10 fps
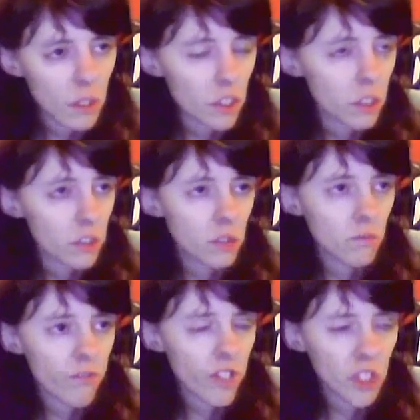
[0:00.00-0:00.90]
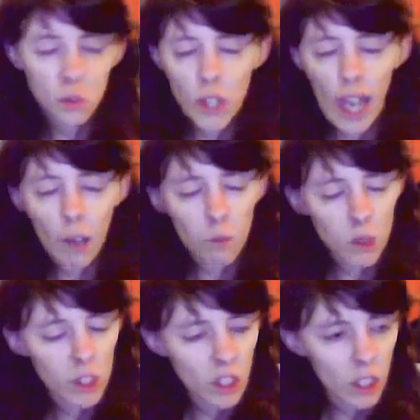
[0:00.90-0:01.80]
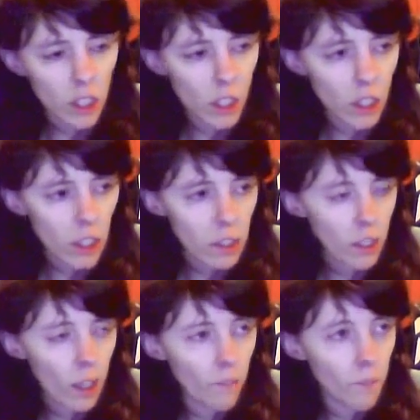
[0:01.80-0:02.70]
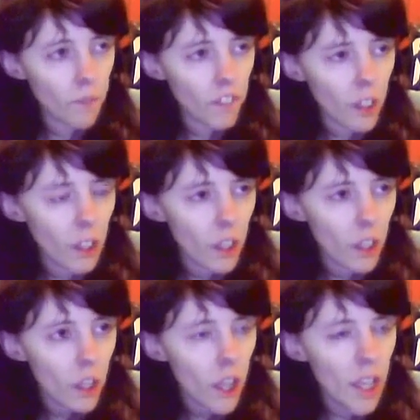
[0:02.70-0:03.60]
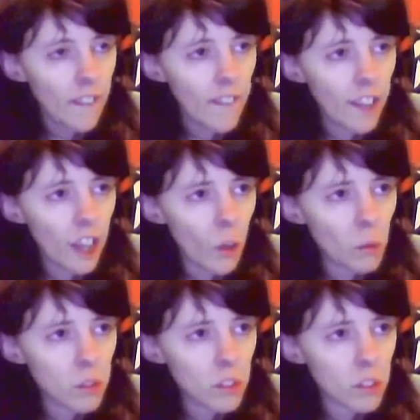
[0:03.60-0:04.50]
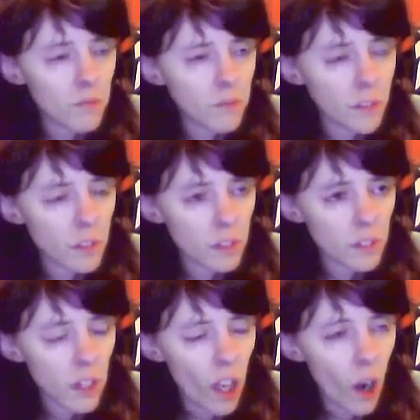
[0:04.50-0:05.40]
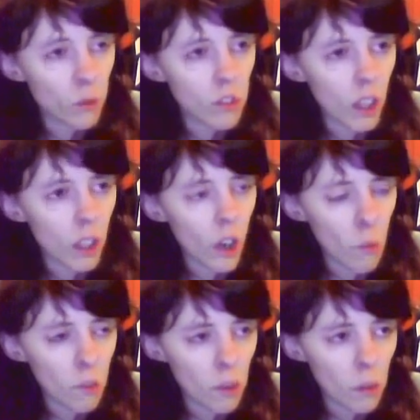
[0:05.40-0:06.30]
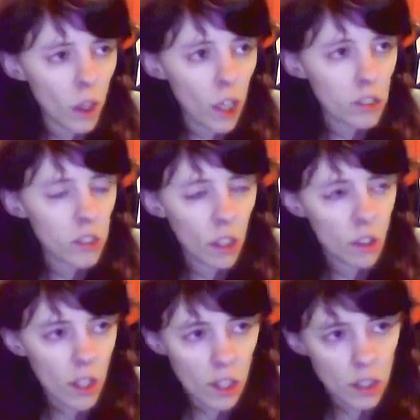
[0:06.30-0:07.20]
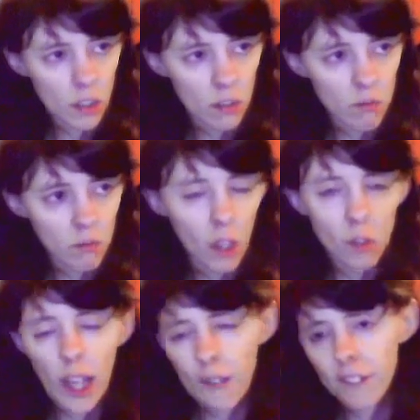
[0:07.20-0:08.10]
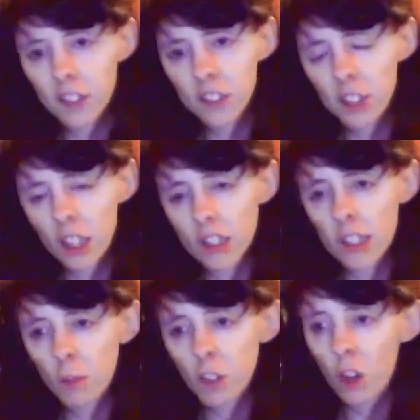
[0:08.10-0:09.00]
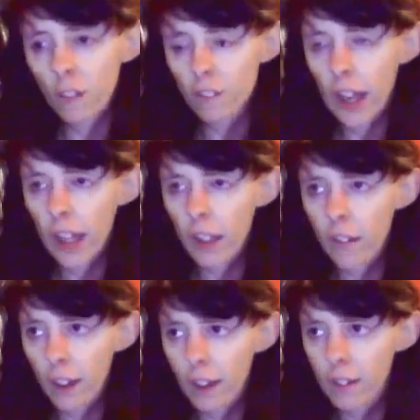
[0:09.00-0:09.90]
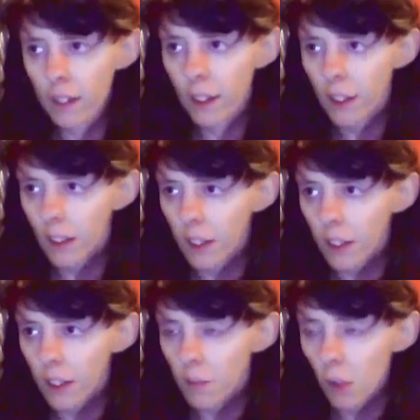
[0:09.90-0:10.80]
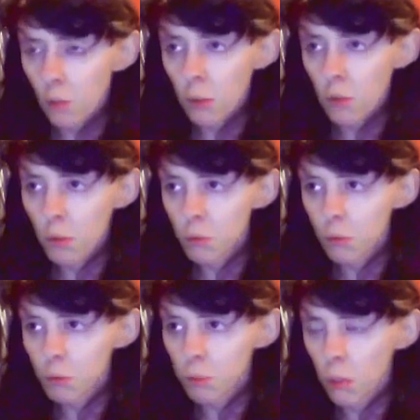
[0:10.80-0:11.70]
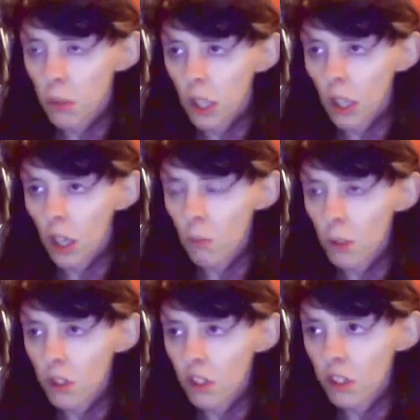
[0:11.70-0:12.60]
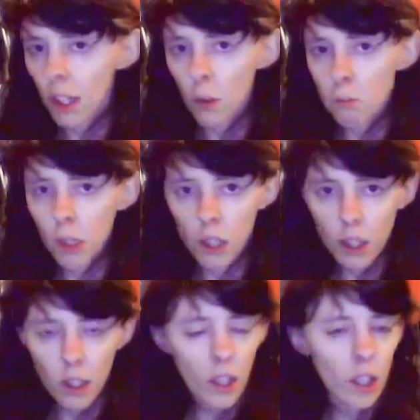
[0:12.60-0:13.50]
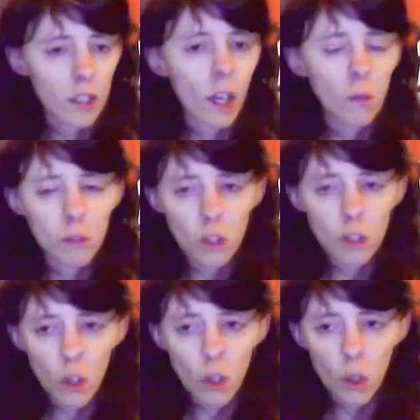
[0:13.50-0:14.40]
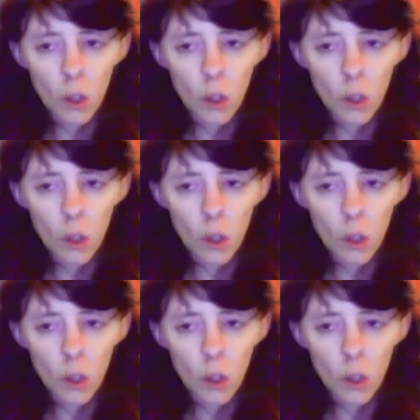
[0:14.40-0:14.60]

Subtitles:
It just fizzles out. So anything else older comedy wise, no thank you. No Gavin and Stacey, I'm not a fan of that. Most people probably are, but nope. And I don't do